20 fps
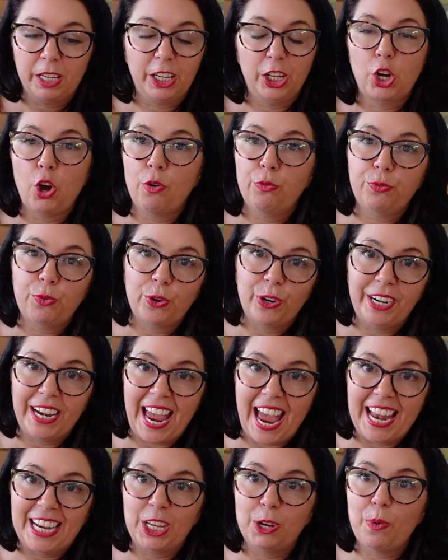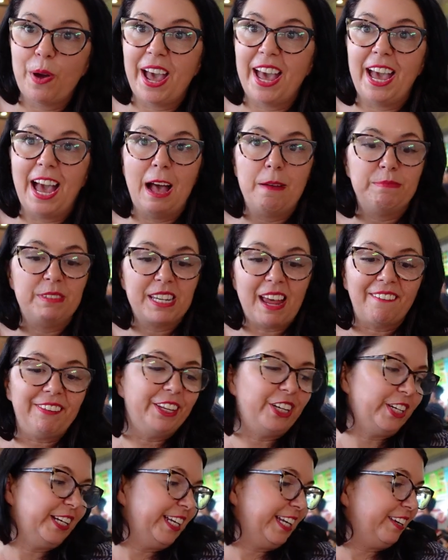gonna go for it anyway. I'm
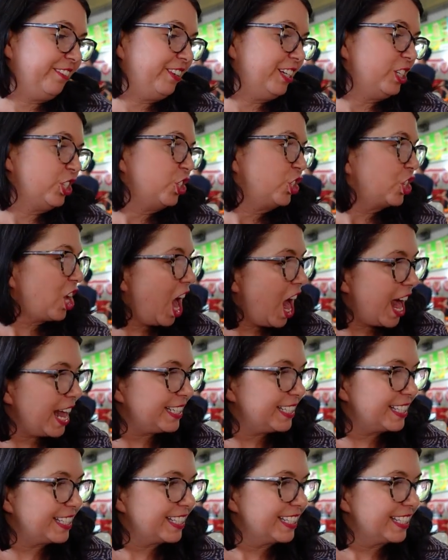definitely gonna give it a shot.